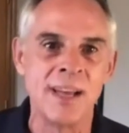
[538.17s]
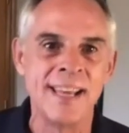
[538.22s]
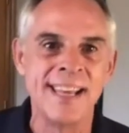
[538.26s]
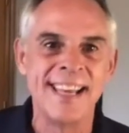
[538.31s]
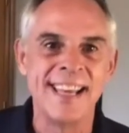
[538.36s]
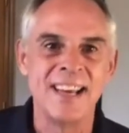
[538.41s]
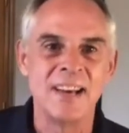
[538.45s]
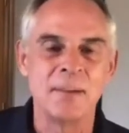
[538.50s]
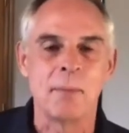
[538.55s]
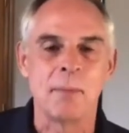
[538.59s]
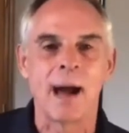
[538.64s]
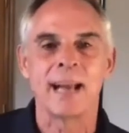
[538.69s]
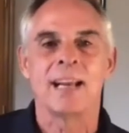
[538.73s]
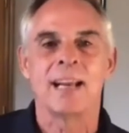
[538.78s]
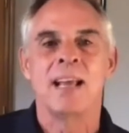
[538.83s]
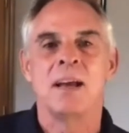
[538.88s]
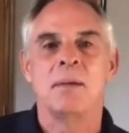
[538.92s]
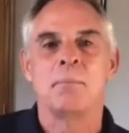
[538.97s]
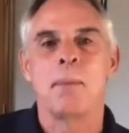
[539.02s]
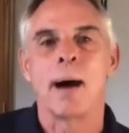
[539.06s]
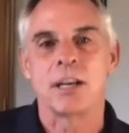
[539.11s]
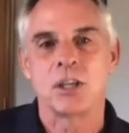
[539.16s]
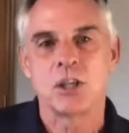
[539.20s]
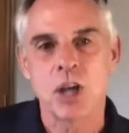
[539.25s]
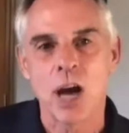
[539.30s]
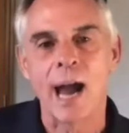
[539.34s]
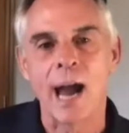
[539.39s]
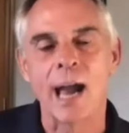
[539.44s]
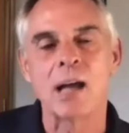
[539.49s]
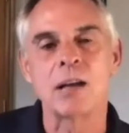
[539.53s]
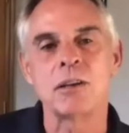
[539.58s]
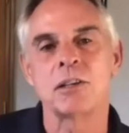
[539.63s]
My
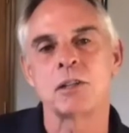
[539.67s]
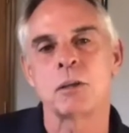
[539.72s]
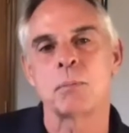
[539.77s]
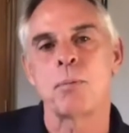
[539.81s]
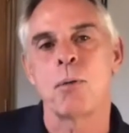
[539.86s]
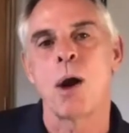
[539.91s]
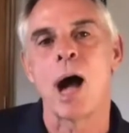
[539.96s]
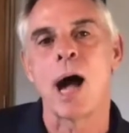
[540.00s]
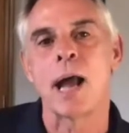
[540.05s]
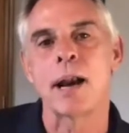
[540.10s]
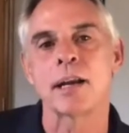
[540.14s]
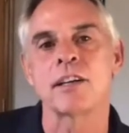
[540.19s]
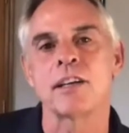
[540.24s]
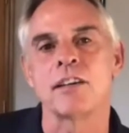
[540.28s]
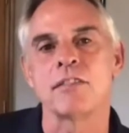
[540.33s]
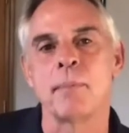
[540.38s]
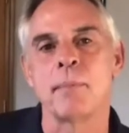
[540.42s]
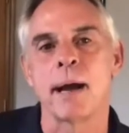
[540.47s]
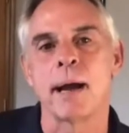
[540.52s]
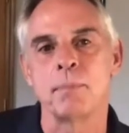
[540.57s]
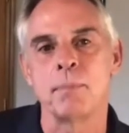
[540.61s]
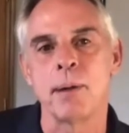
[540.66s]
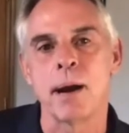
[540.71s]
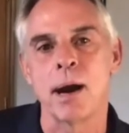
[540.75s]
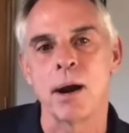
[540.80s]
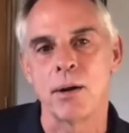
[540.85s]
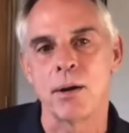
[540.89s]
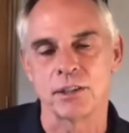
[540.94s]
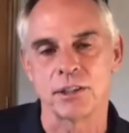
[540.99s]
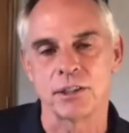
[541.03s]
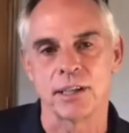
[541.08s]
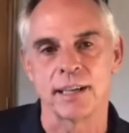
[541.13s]
child is a product of my
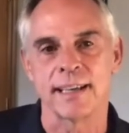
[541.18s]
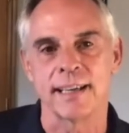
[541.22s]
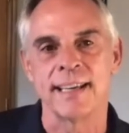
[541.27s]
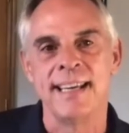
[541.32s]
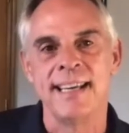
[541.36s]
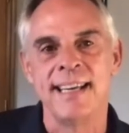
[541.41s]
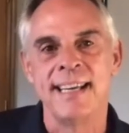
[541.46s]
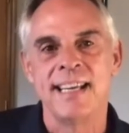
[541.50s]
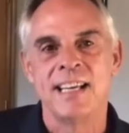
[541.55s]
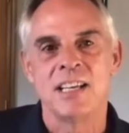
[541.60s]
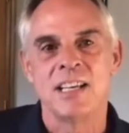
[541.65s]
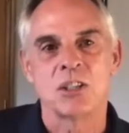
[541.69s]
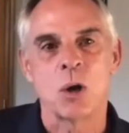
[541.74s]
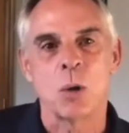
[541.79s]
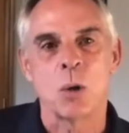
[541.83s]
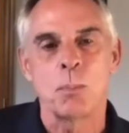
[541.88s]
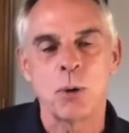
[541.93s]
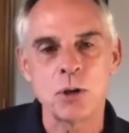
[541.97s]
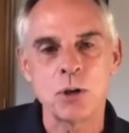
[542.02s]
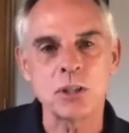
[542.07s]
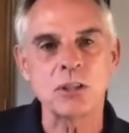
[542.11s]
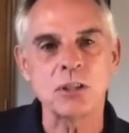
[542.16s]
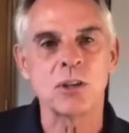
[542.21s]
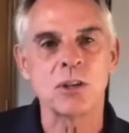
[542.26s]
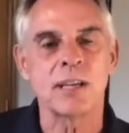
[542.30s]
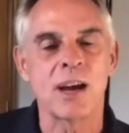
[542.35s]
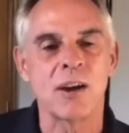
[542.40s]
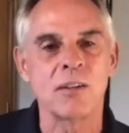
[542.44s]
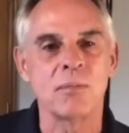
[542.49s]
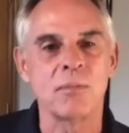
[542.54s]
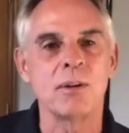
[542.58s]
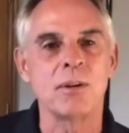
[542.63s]
parenting. So personal
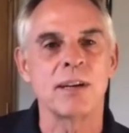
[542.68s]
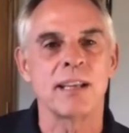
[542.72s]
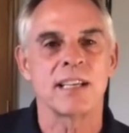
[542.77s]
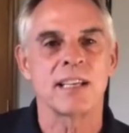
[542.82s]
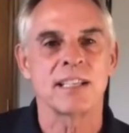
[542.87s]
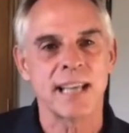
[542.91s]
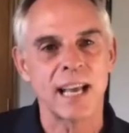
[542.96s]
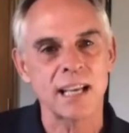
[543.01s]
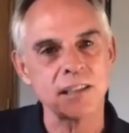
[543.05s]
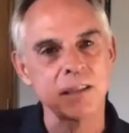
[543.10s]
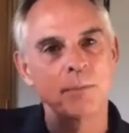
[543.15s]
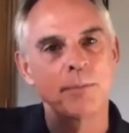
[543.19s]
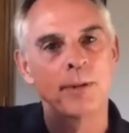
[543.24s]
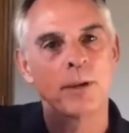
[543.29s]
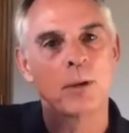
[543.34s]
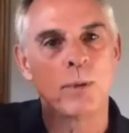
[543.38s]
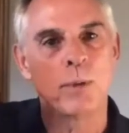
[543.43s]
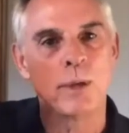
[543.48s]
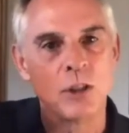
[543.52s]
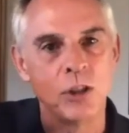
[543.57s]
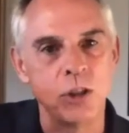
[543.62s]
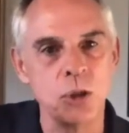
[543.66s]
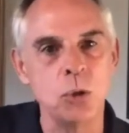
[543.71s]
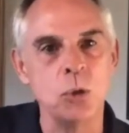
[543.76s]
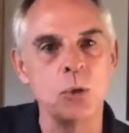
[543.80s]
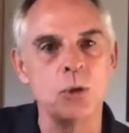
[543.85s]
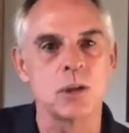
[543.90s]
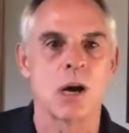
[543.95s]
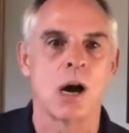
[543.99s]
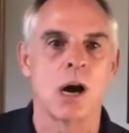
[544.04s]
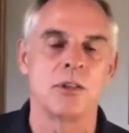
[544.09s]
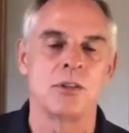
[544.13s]
accountability is not something we do
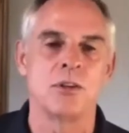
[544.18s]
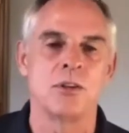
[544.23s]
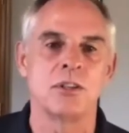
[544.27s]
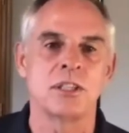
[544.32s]
to others.